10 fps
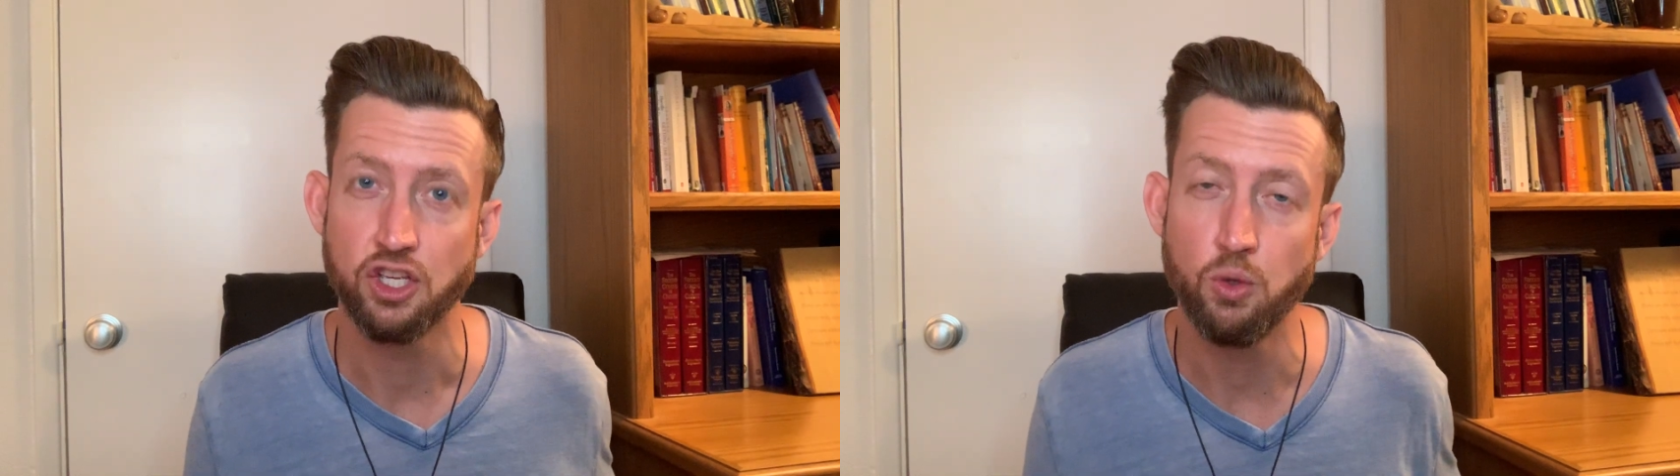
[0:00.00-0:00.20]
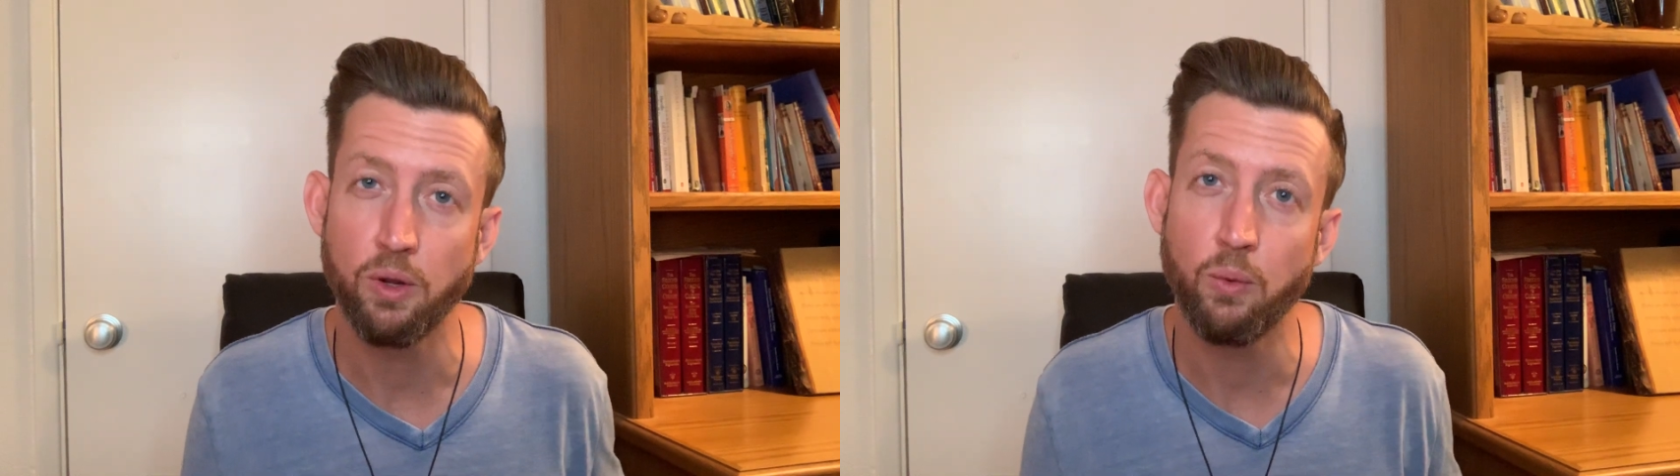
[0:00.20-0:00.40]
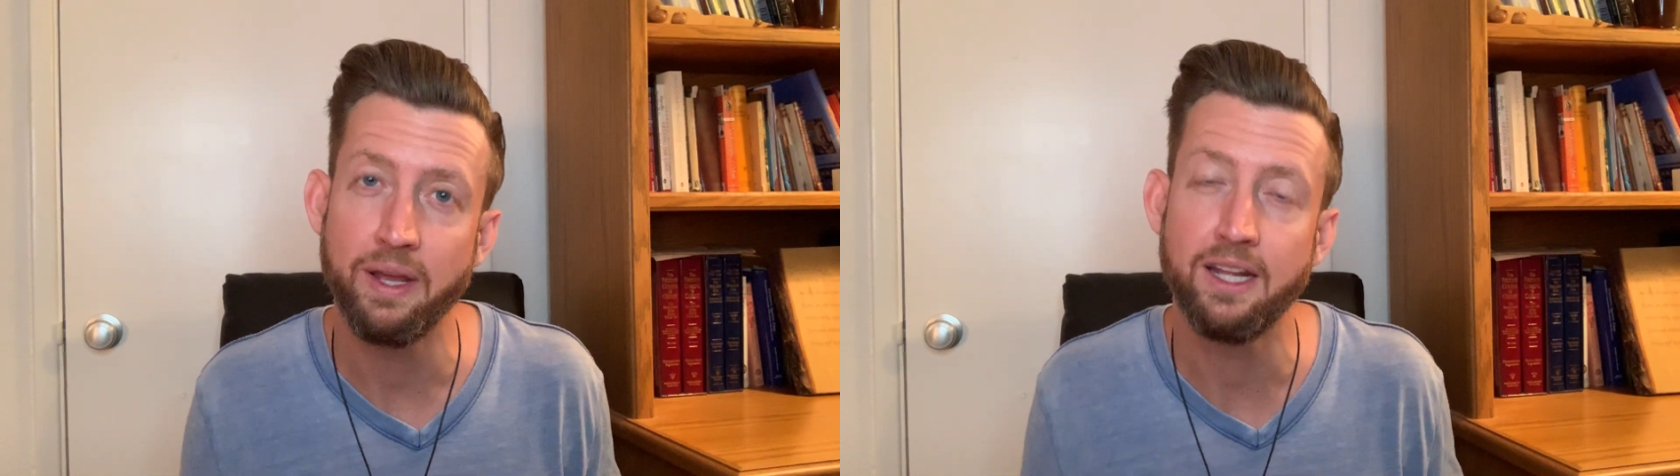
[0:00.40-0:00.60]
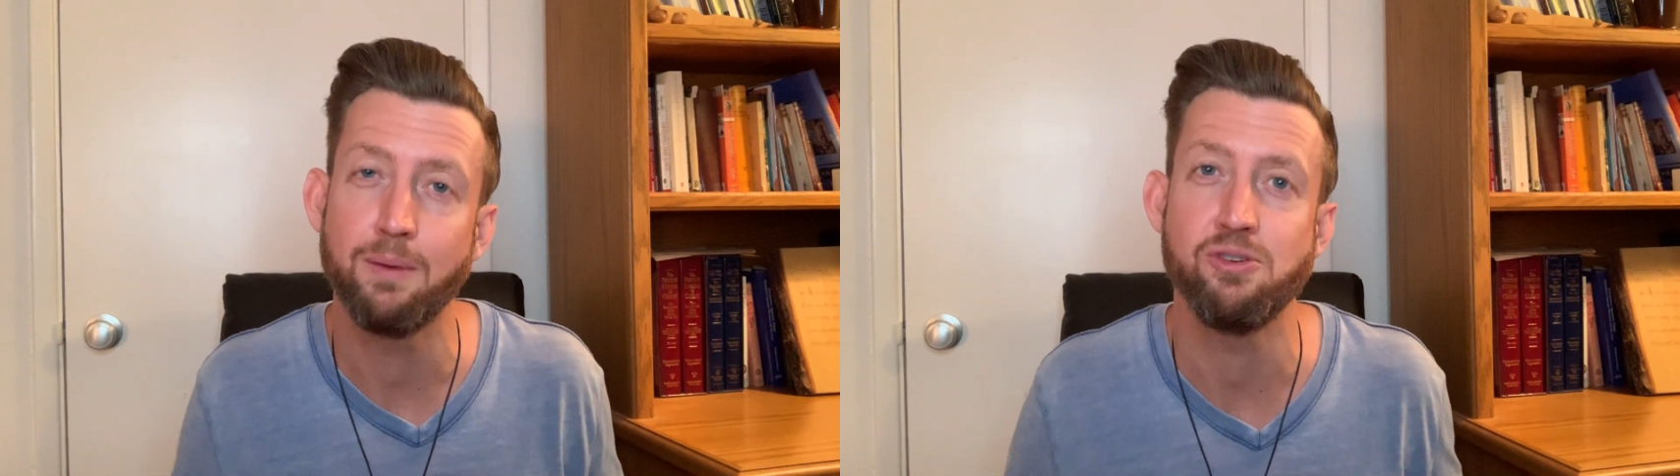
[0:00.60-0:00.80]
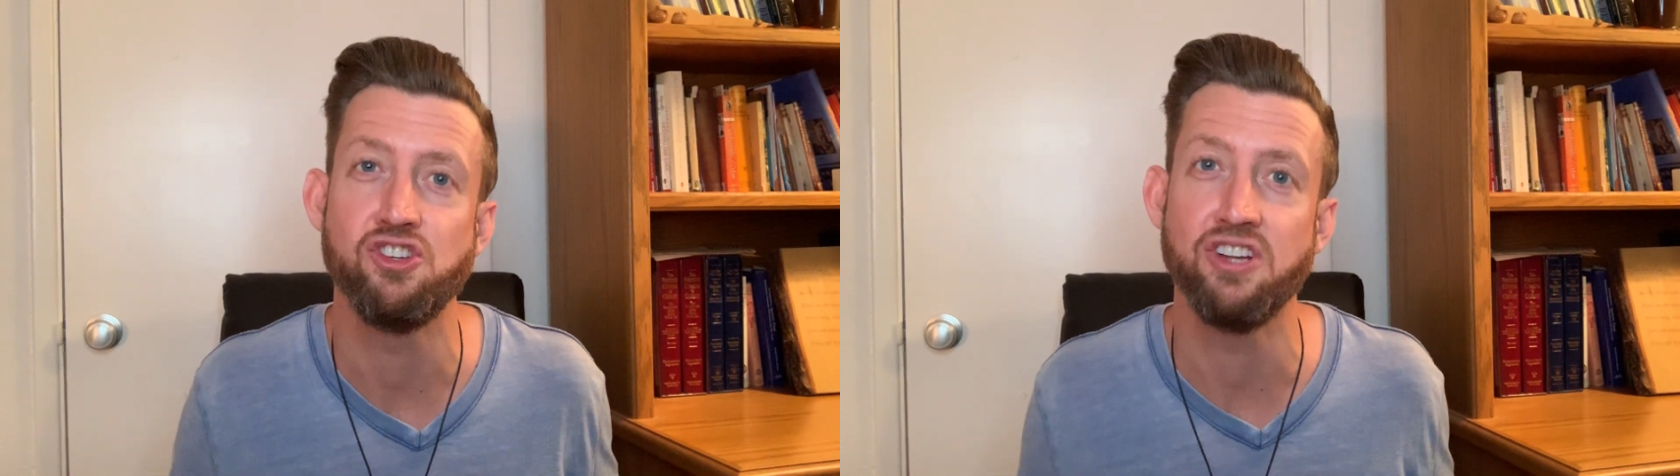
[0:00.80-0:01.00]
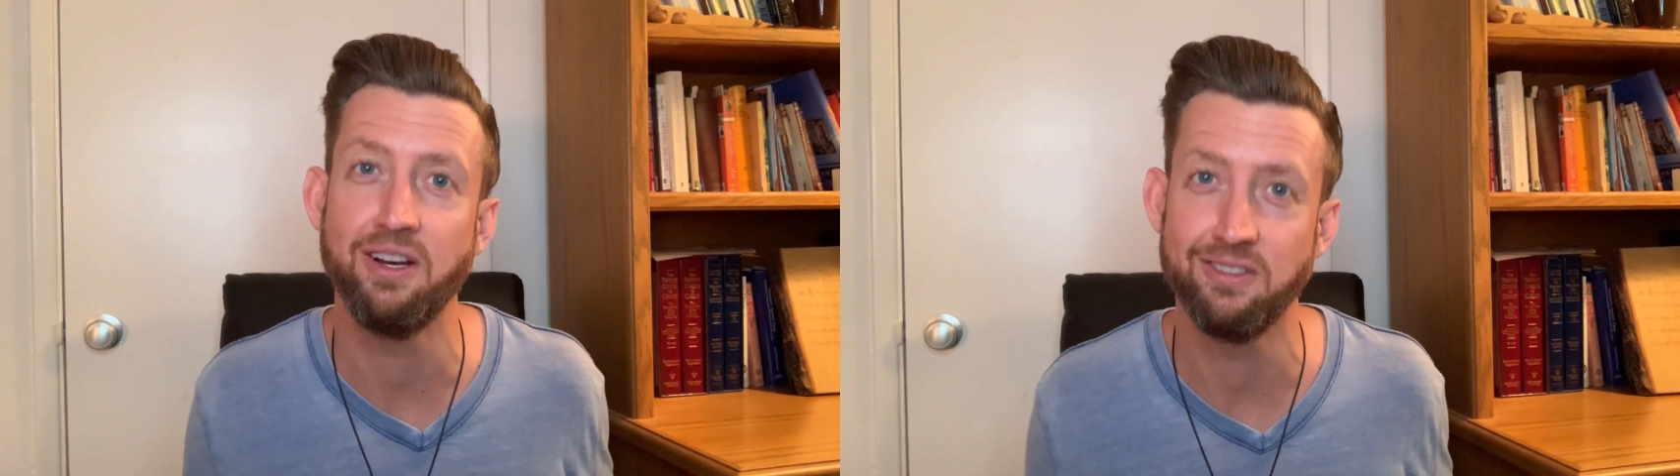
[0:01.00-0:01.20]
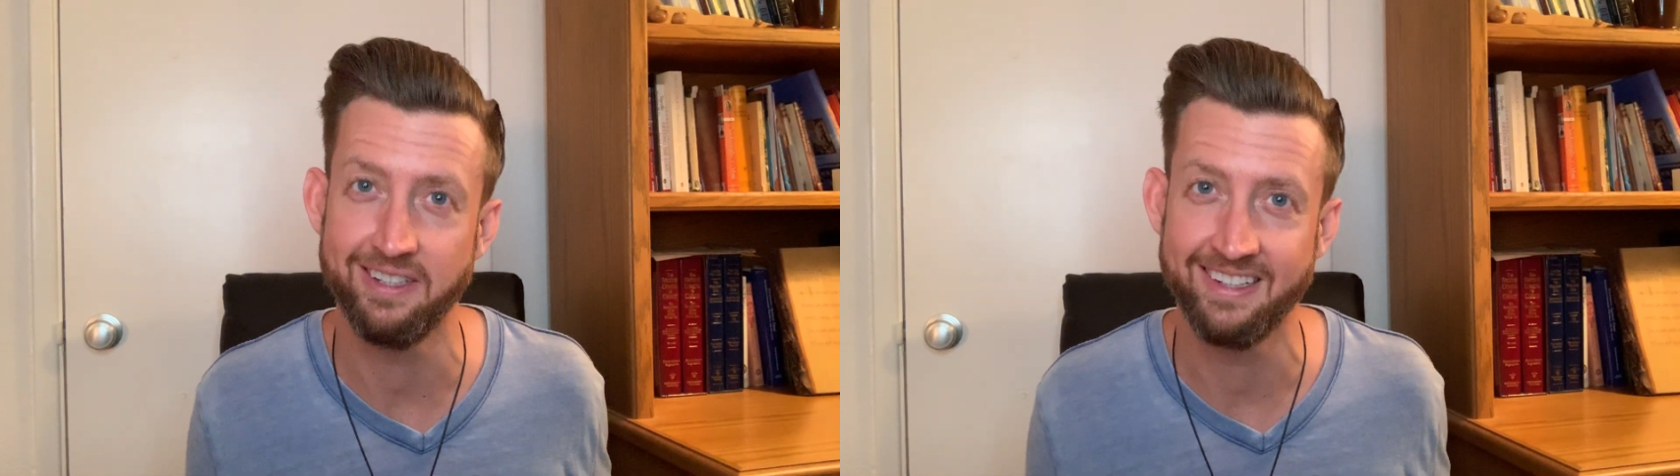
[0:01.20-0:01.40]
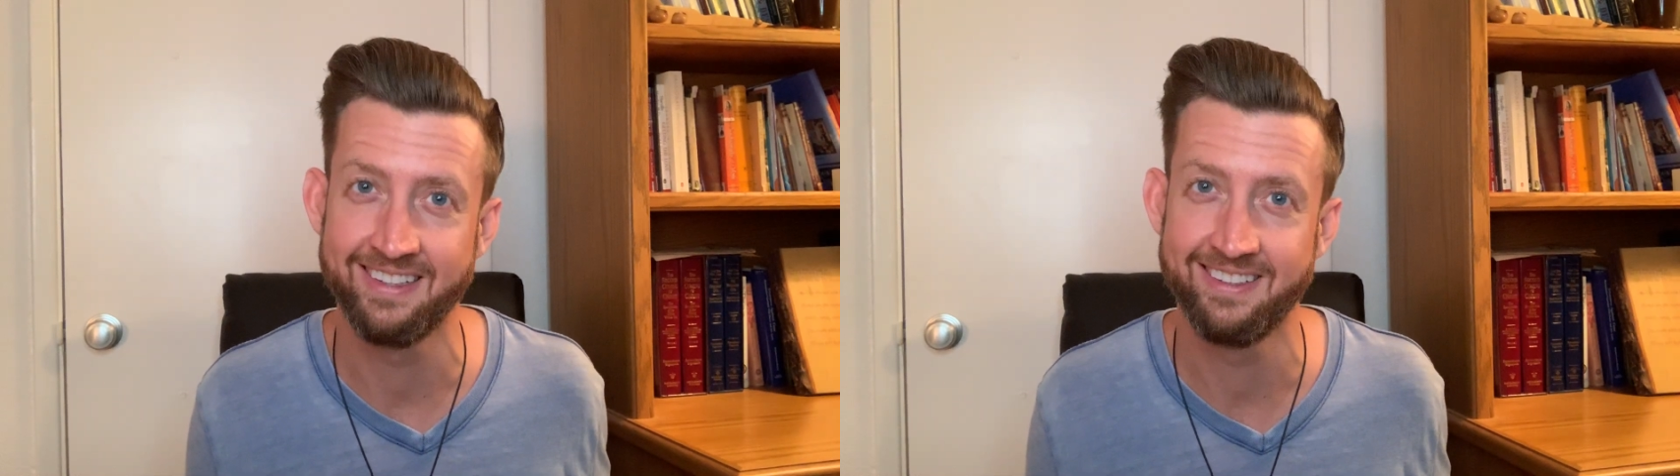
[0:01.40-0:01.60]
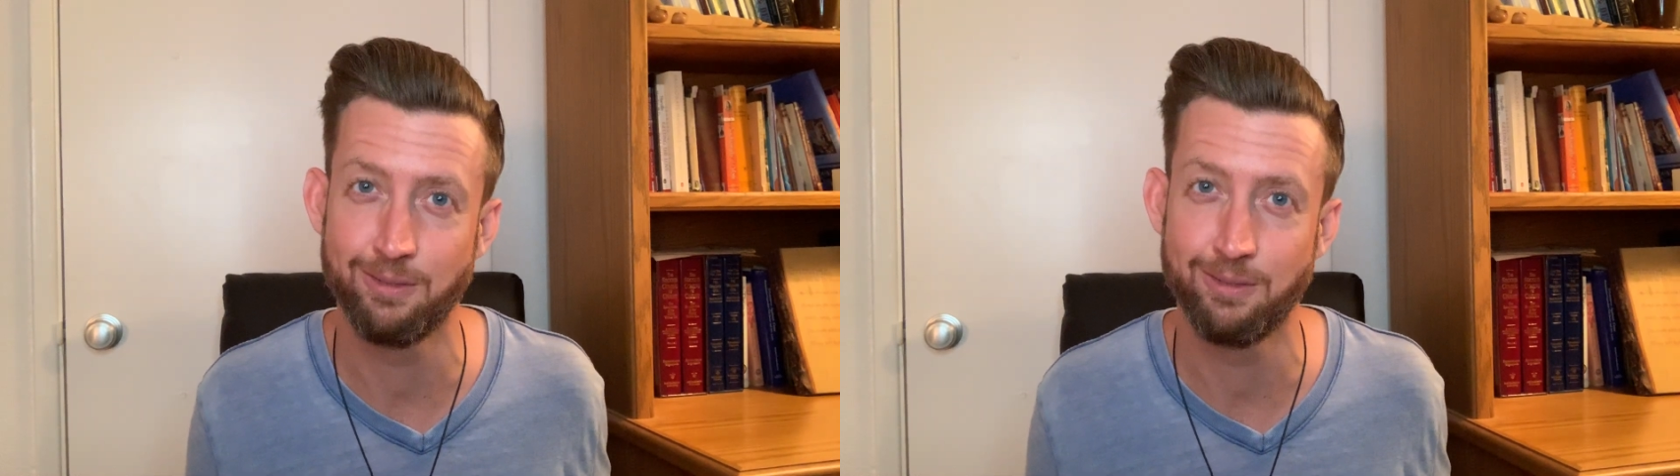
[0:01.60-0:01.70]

You want to wake it up gently,